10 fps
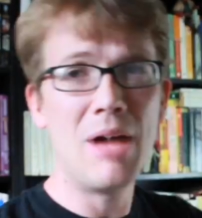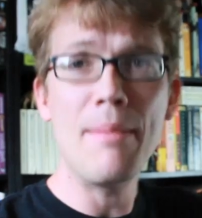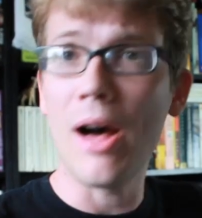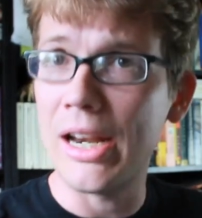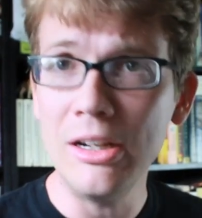My
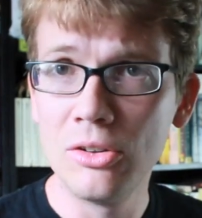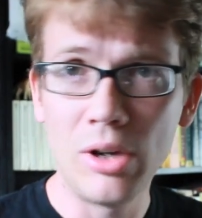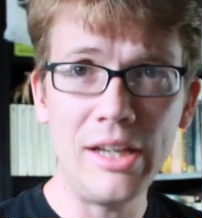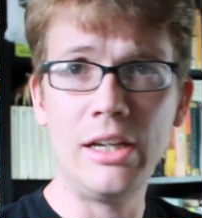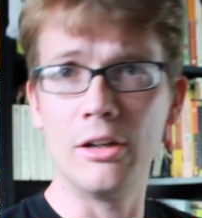body,
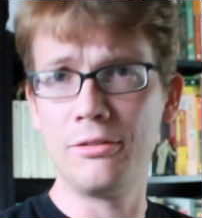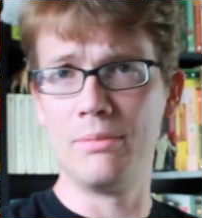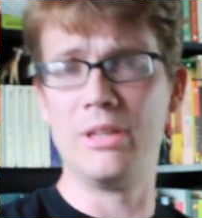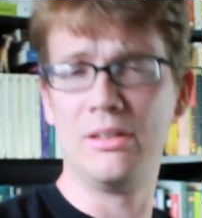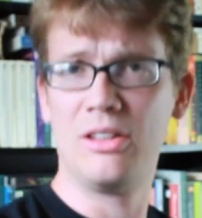right here,
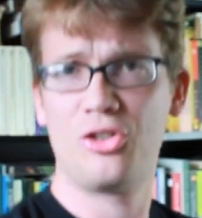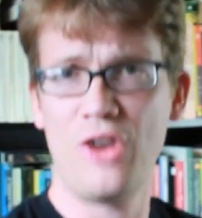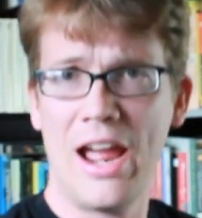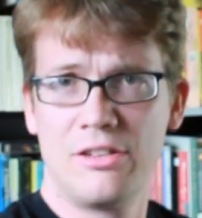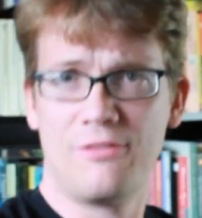from the
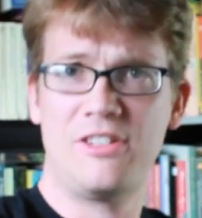strands of